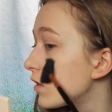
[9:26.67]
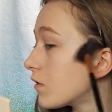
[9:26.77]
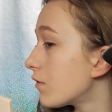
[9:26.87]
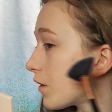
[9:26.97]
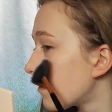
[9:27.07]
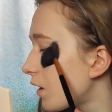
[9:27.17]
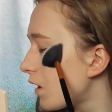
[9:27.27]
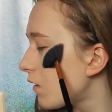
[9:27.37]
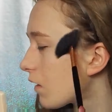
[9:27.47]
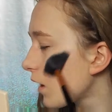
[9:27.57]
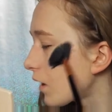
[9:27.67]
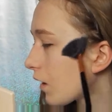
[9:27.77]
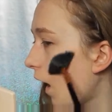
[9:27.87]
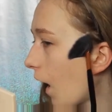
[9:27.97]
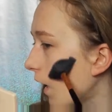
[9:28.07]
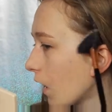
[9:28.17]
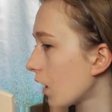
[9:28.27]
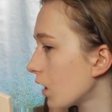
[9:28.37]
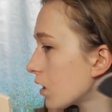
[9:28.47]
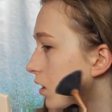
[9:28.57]
if you really like your
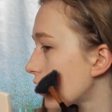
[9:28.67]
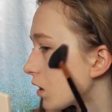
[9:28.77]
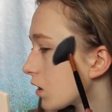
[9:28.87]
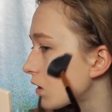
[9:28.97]
highlight.